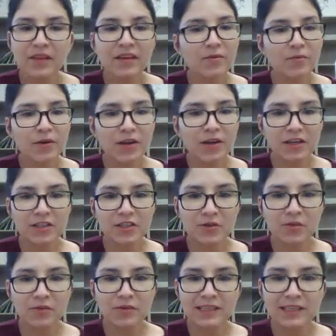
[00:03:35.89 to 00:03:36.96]
we're going to do what
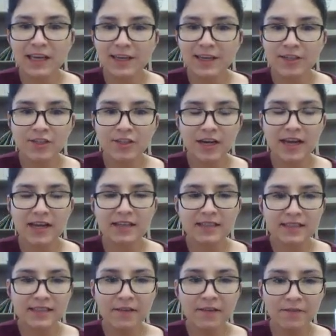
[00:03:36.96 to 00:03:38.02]
we did yesterday,
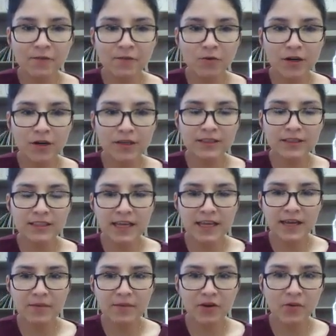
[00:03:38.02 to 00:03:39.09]
except for today
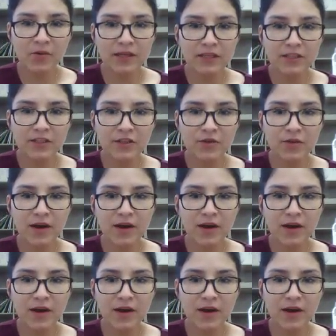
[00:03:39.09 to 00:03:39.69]
we are going to